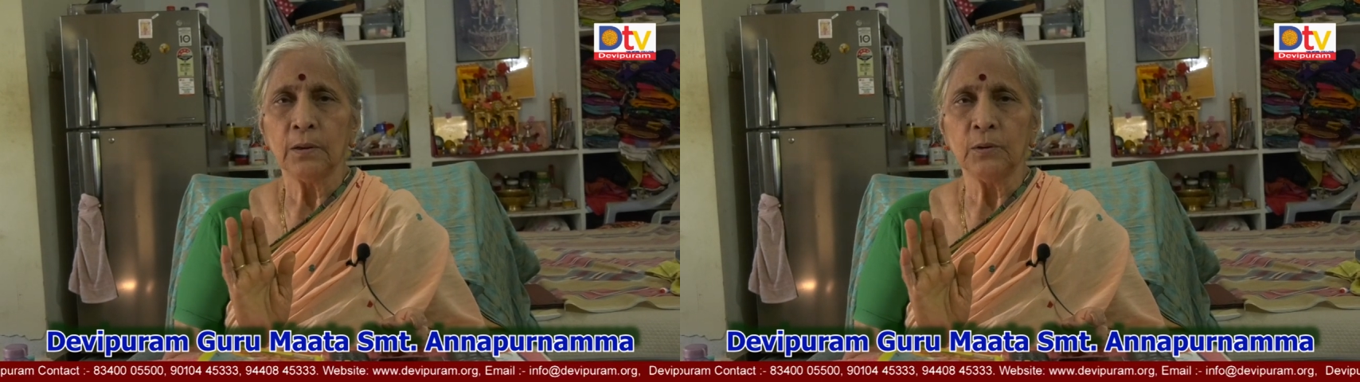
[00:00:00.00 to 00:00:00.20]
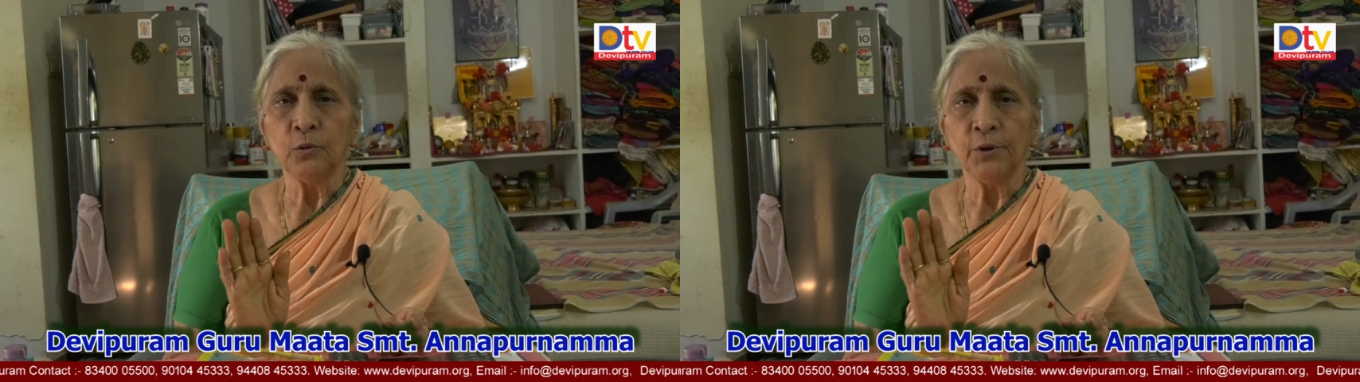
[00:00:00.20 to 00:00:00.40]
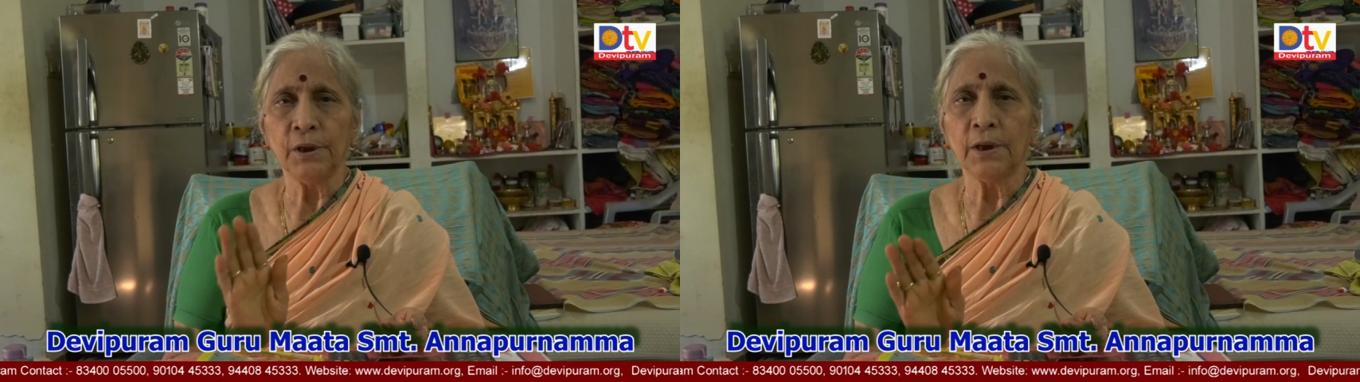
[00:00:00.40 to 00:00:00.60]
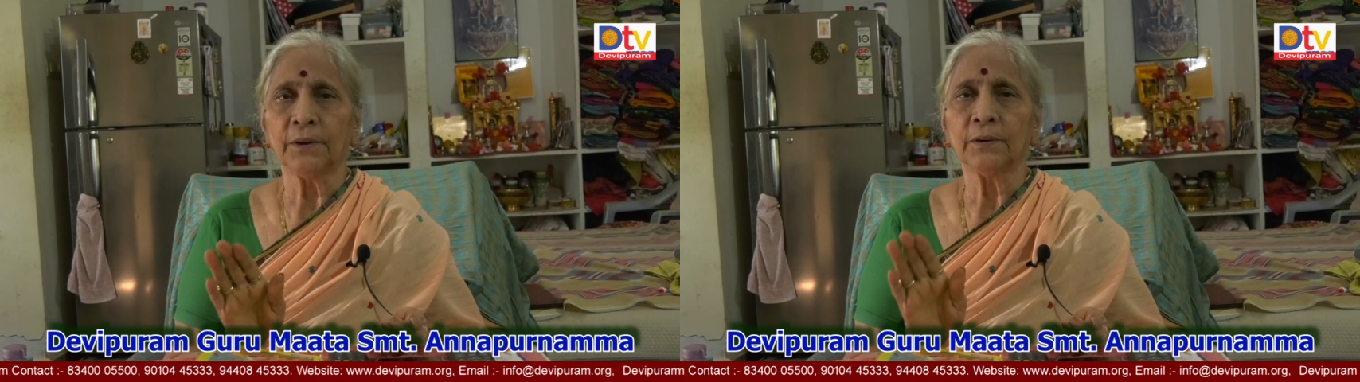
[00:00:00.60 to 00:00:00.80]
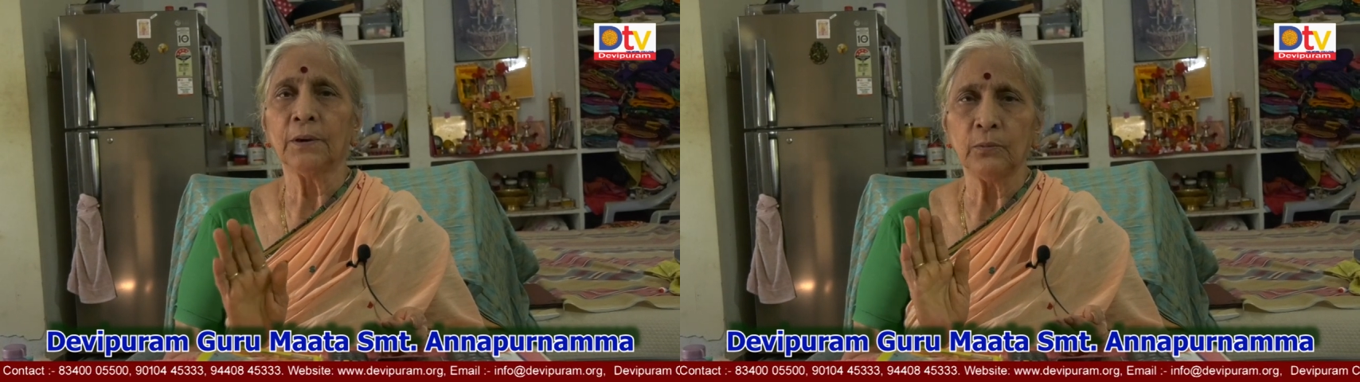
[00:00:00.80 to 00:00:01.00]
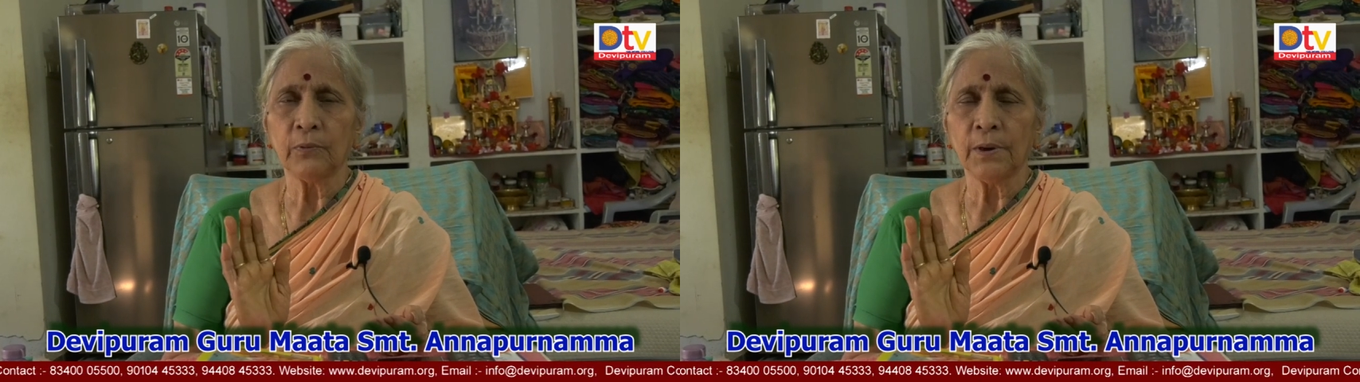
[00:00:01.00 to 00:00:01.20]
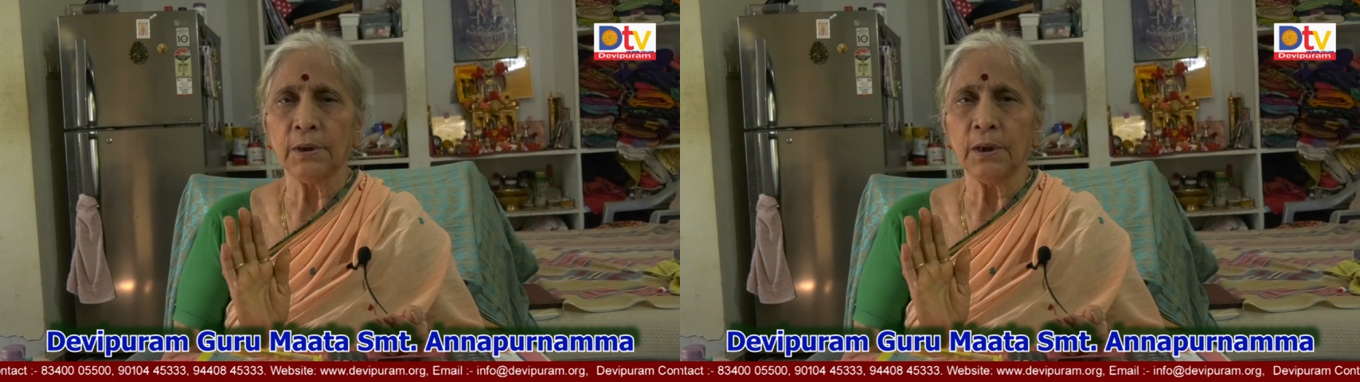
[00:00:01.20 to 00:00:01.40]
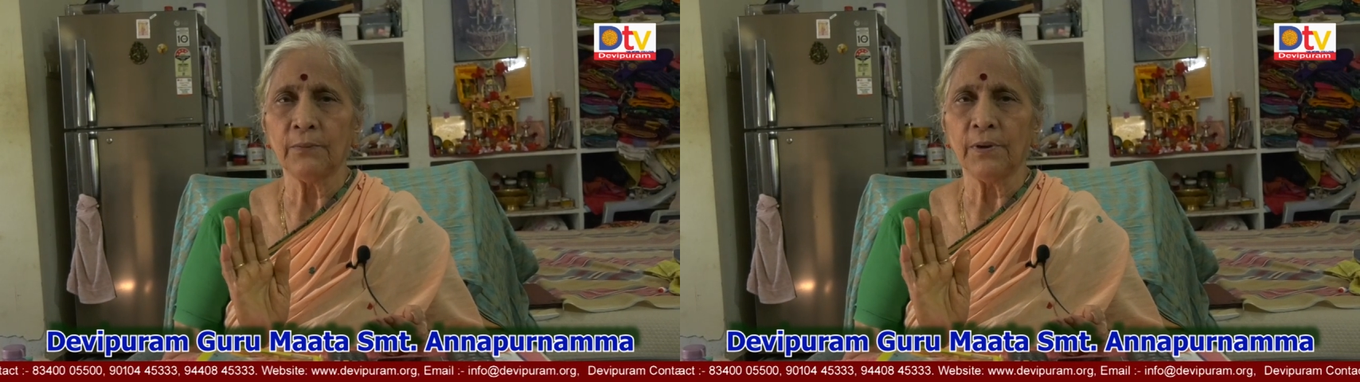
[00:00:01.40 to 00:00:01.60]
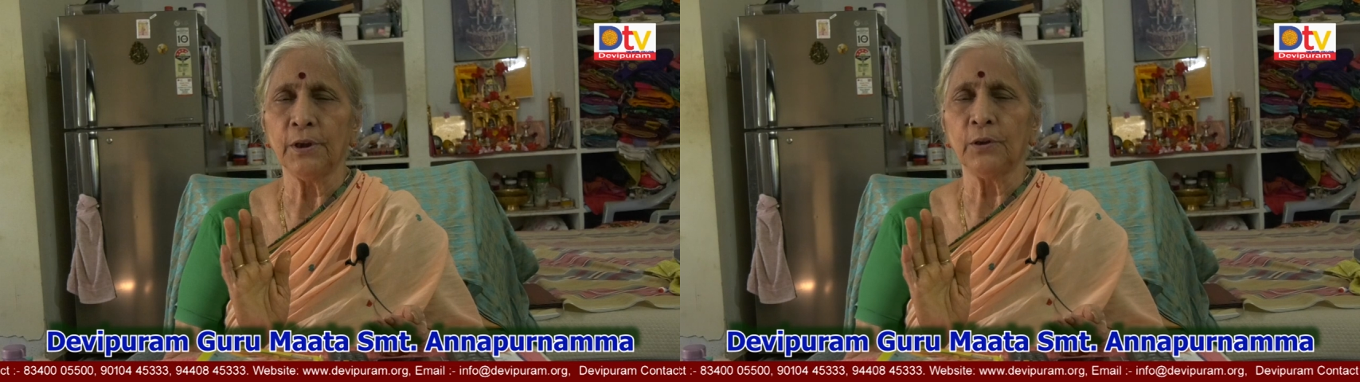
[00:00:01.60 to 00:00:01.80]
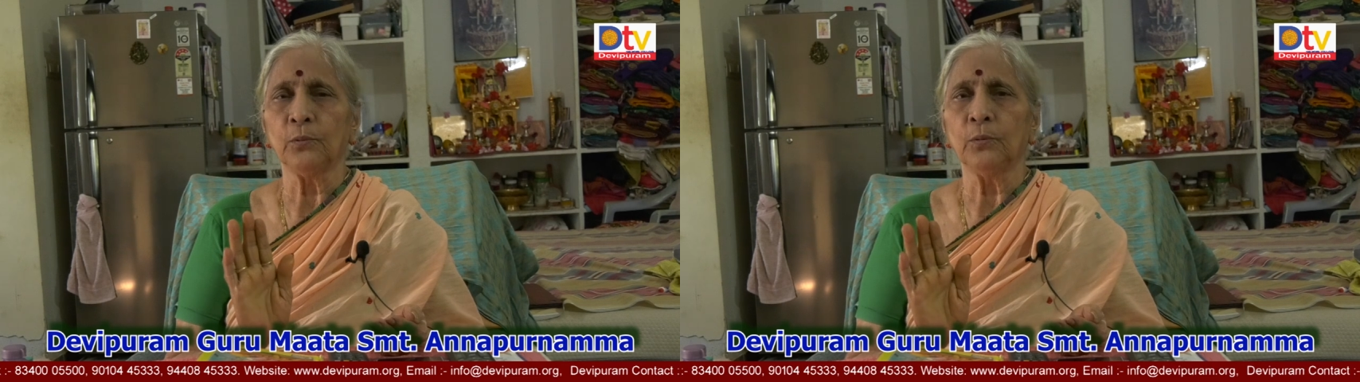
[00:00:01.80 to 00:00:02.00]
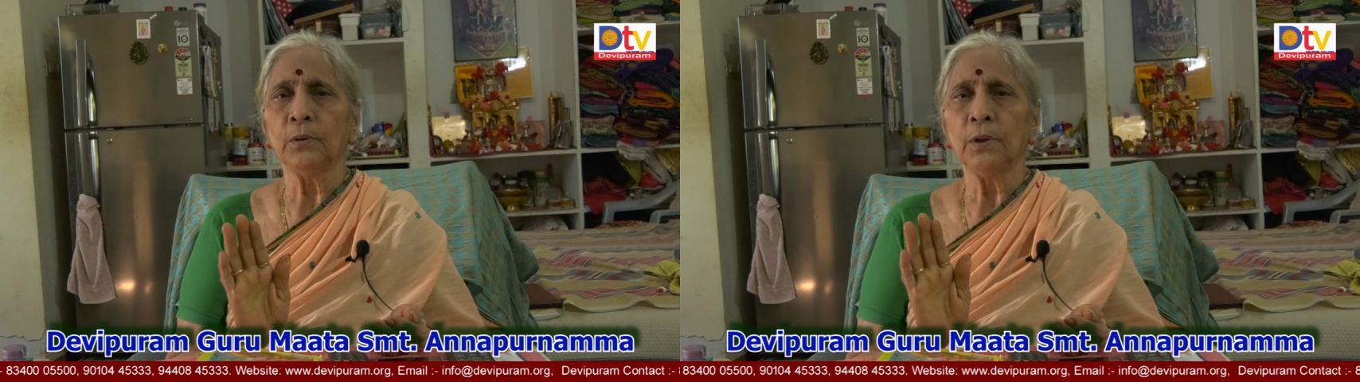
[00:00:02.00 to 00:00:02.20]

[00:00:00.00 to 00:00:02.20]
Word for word: new year 2022.